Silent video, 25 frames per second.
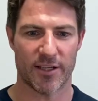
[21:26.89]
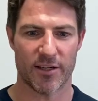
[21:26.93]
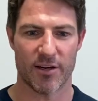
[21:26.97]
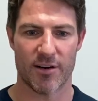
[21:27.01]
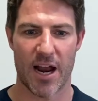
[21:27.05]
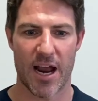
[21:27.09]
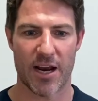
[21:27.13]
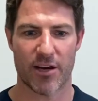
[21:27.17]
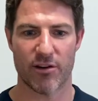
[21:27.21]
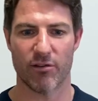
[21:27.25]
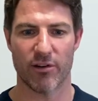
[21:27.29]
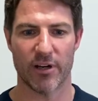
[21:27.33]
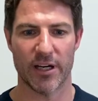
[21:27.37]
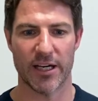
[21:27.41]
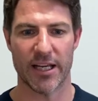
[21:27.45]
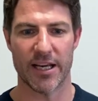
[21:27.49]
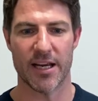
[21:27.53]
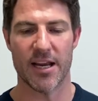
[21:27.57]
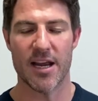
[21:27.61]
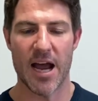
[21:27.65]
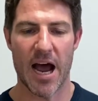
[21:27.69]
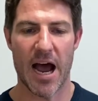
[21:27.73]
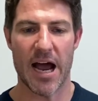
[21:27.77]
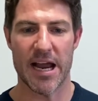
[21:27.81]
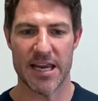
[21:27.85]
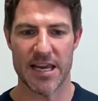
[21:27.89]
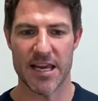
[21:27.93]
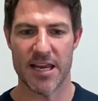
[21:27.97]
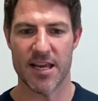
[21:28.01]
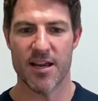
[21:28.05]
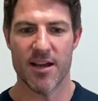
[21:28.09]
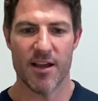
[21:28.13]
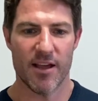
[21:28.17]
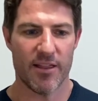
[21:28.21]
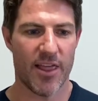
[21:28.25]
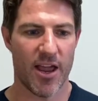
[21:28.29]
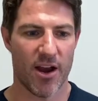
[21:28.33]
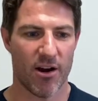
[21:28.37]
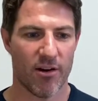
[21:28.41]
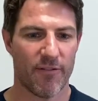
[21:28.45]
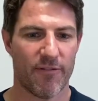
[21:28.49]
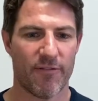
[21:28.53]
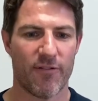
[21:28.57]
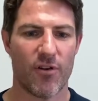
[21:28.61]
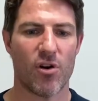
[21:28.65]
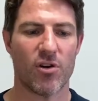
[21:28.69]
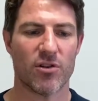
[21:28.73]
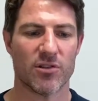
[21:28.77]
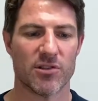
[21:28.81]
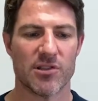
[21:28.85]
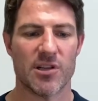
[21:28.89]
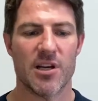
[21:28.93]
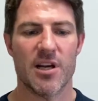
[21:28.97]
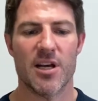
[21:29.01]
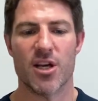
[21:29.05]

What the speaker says: accurately, i.e. they are false.